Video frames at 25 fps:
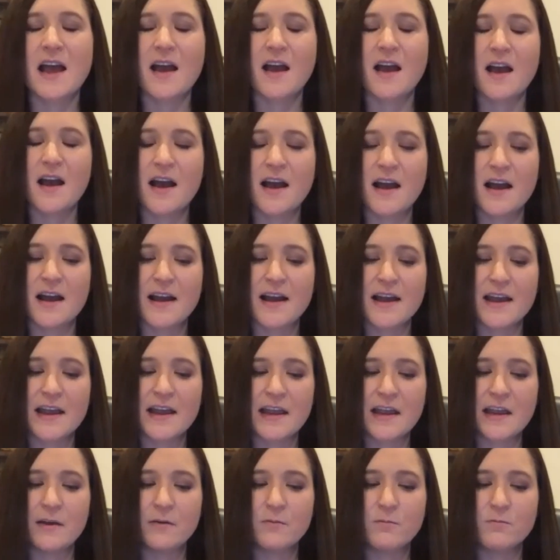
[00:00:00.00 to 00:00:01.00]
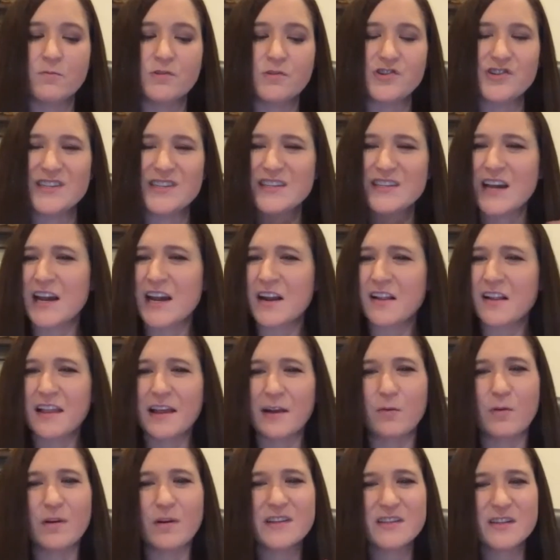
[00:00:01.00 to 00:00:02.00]
I was just kind of
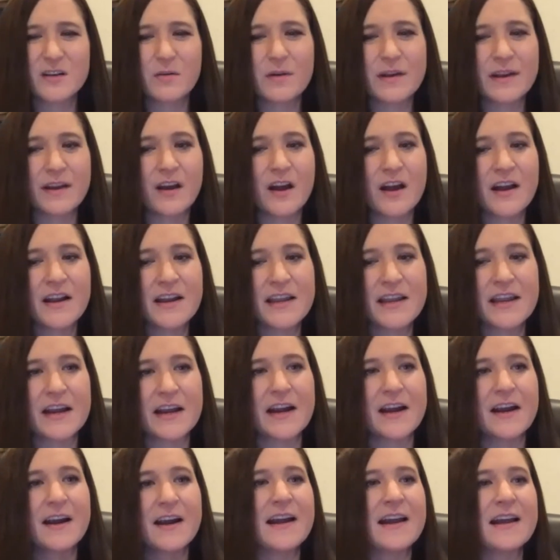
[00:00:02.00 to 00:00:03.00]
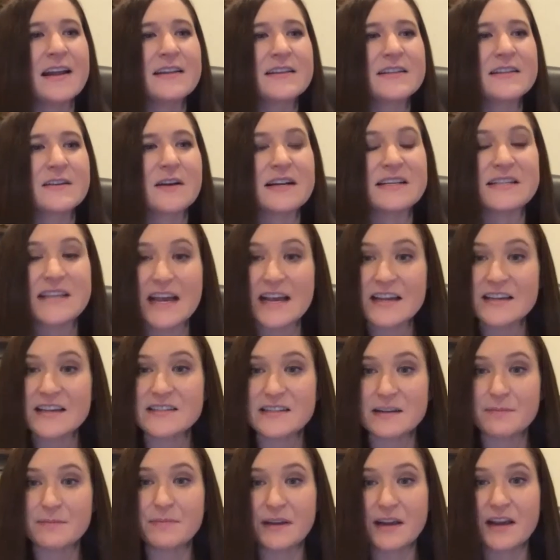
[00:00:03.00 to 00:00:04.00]
like, what's going on here? And so I
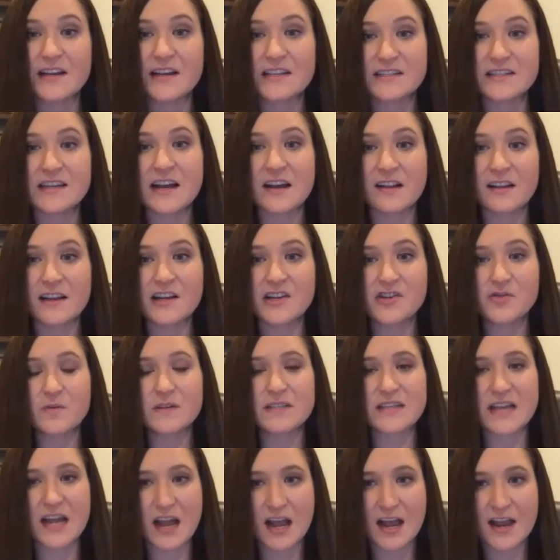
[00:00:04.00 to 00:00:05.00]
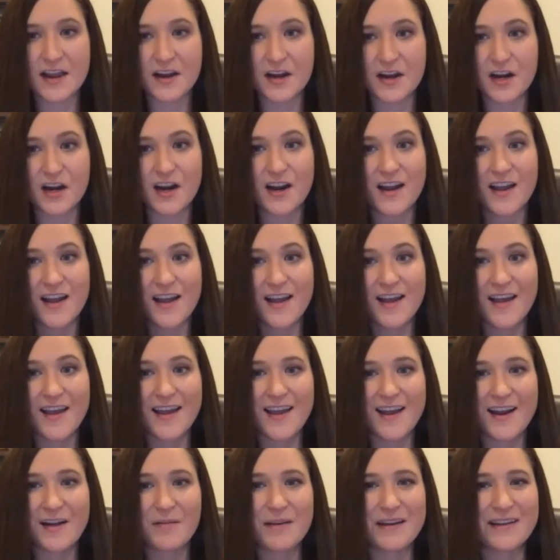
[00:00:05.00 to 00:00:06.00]
tested because the LH was higher.
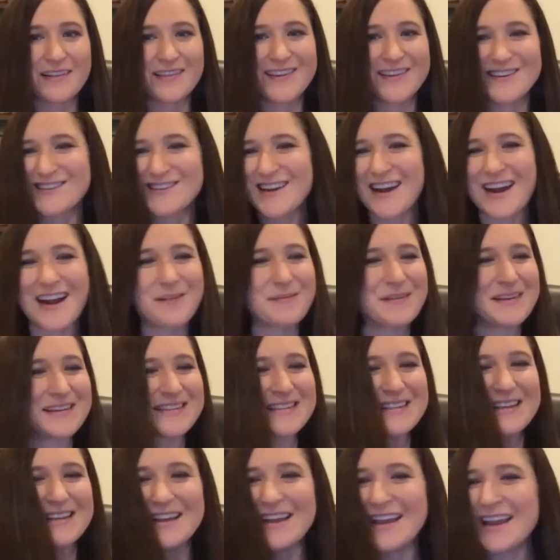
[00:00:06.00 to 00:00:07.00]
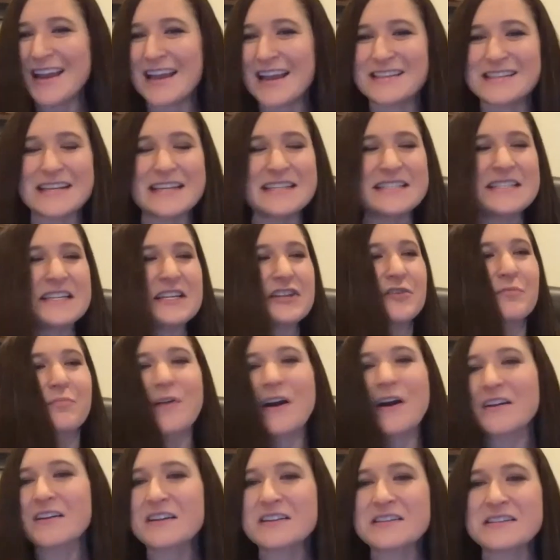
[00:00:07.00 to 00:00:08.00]
And I'm like, there's got to be it's it's either
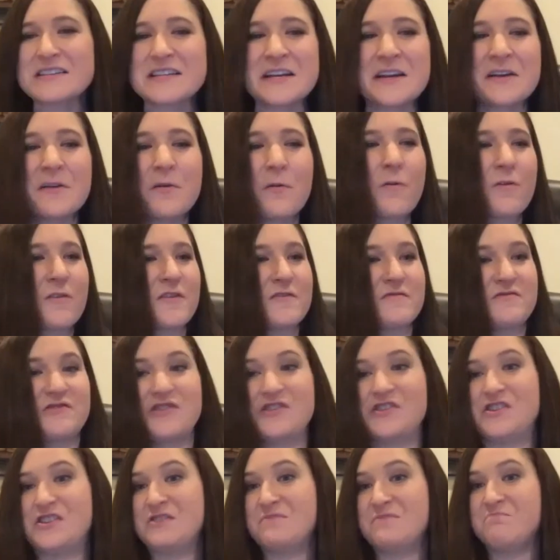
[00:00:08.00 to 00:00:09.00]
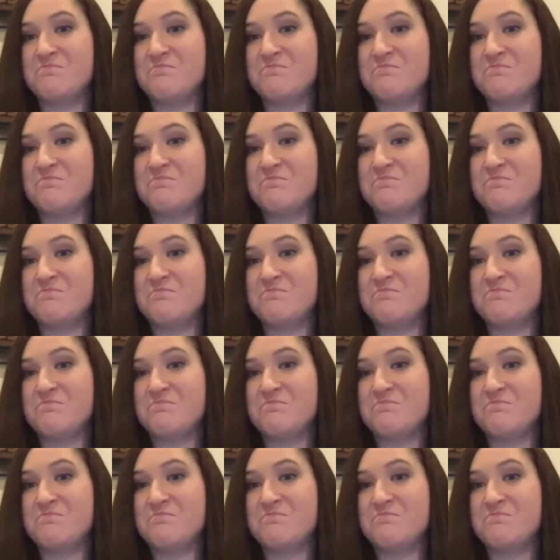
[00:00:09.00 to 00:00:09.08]
pregnancy or just